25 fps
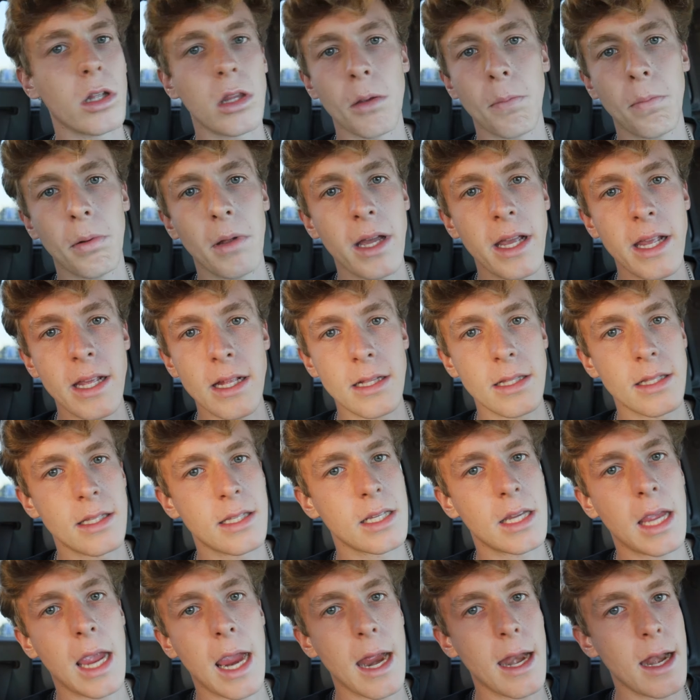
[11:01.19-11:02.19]
the plate,
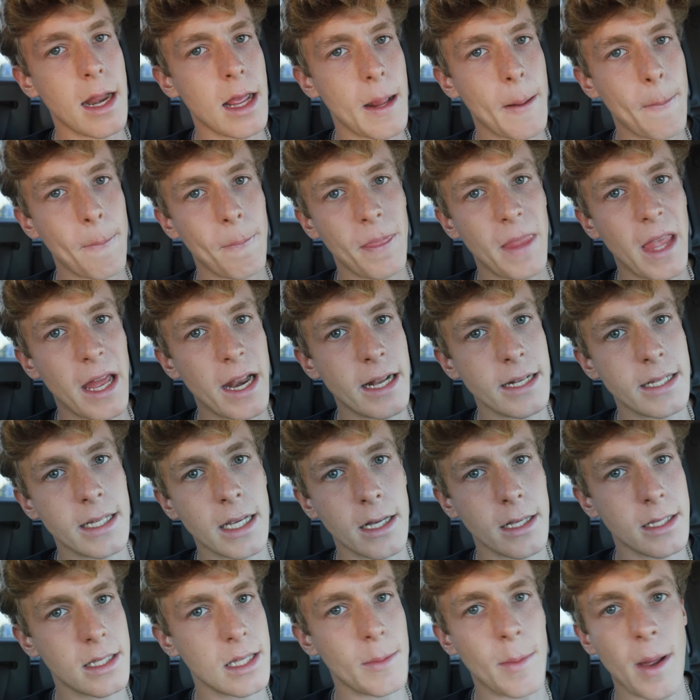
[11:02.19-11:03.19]
scan it, and it
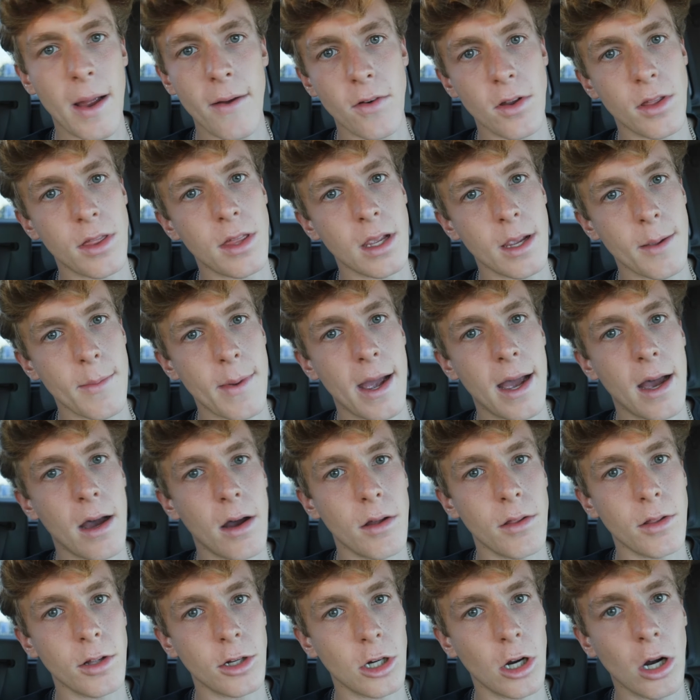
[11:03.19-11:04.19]
tells them everything
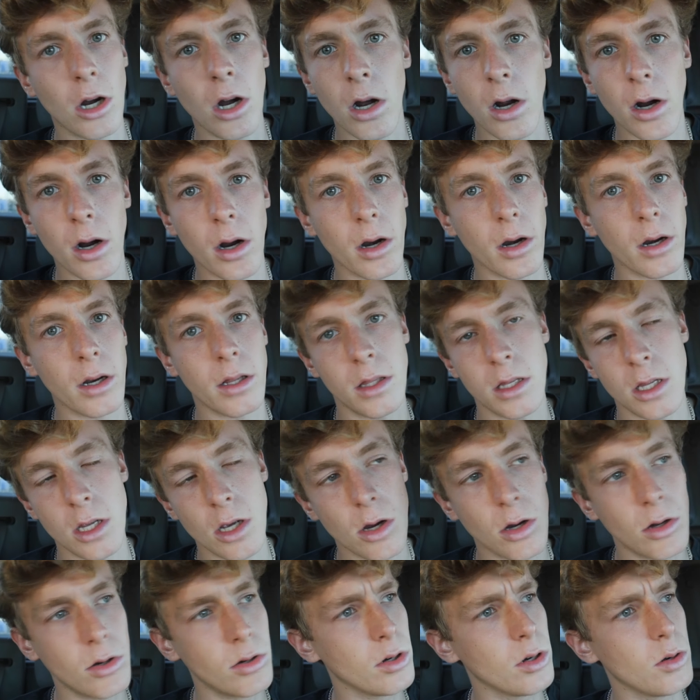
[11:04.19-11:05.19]
about the car and the
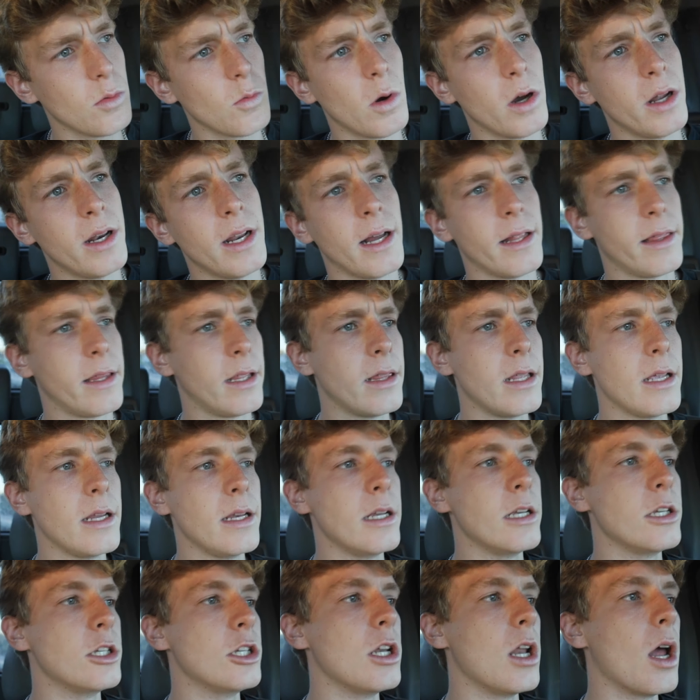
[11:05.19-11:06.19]
owner and whatnot that they
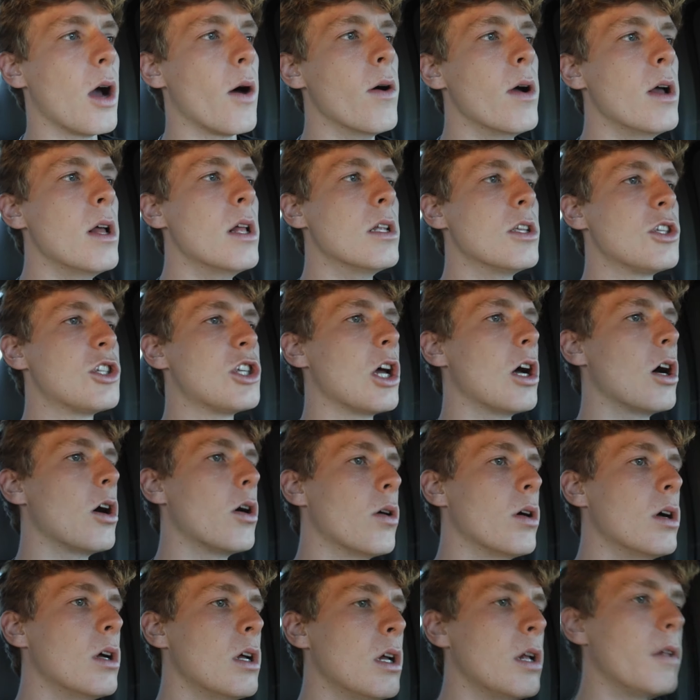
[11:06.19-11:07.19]
need to know.
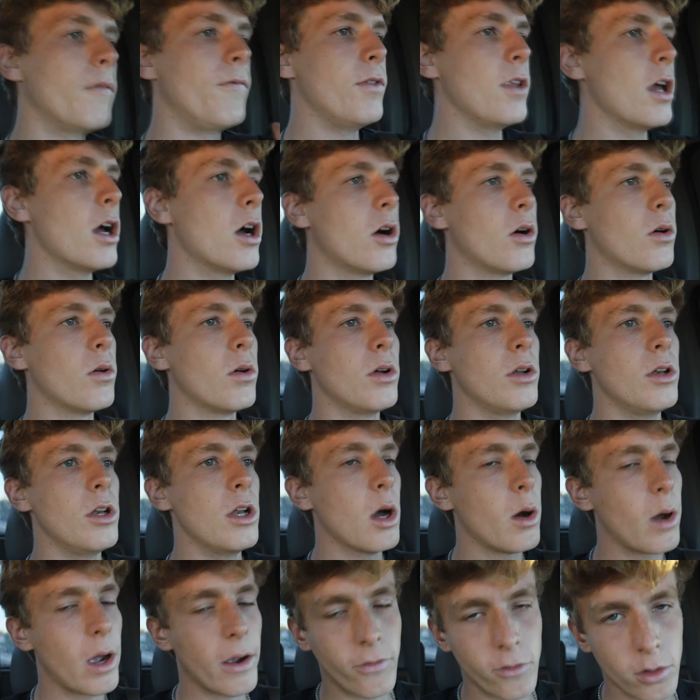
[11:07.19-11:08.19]
So no
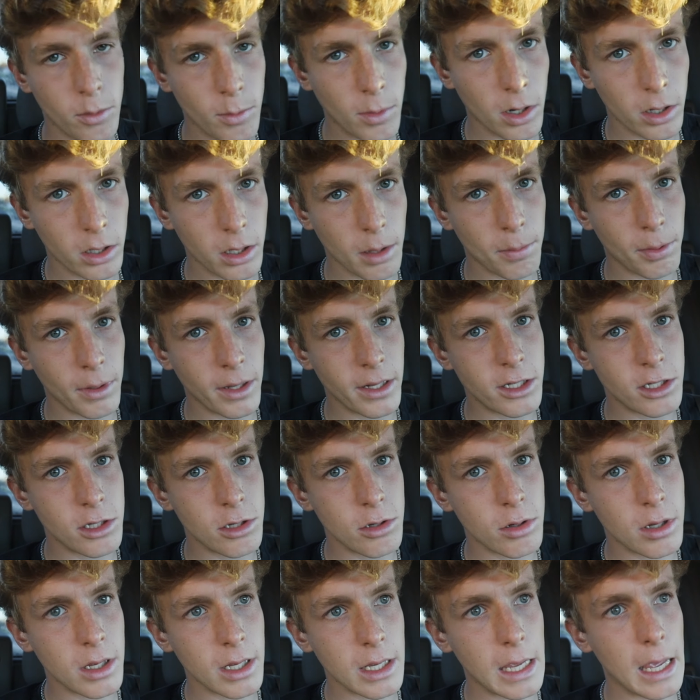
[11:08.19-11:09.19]
aftermarket plates
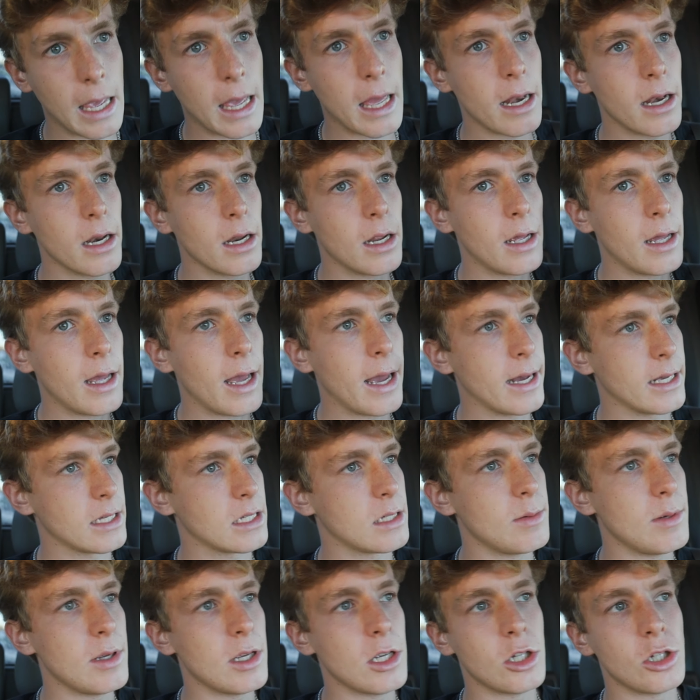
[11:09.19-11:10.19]
you can get. Has
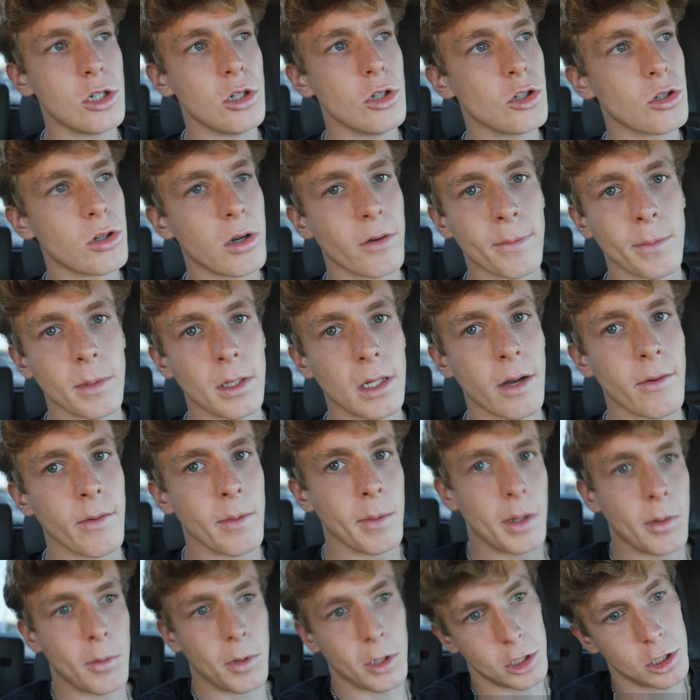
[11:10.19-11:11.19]
to be issued straight from the
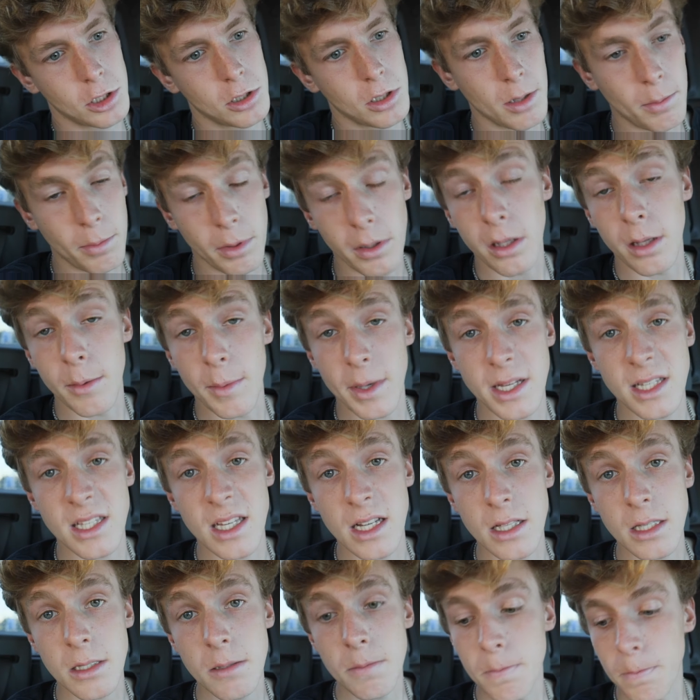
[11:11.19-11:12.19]
government, which completely makes
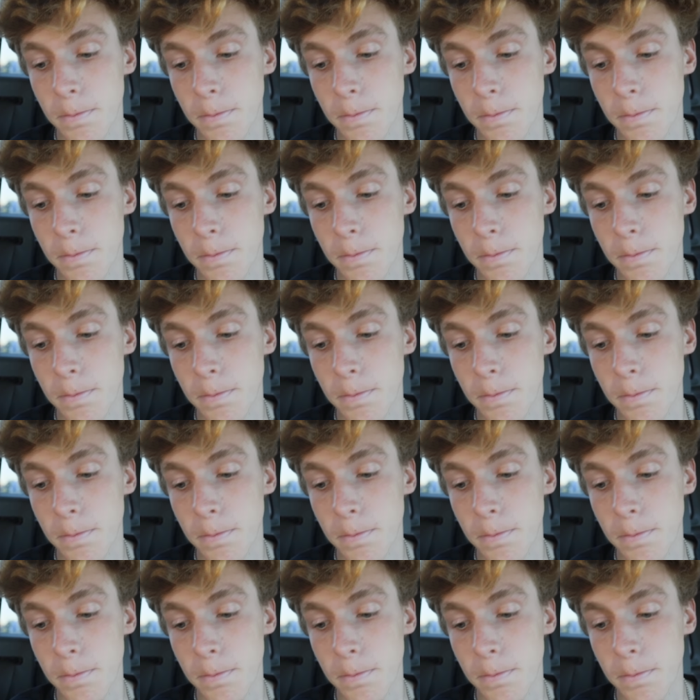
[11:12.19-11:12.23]
sense.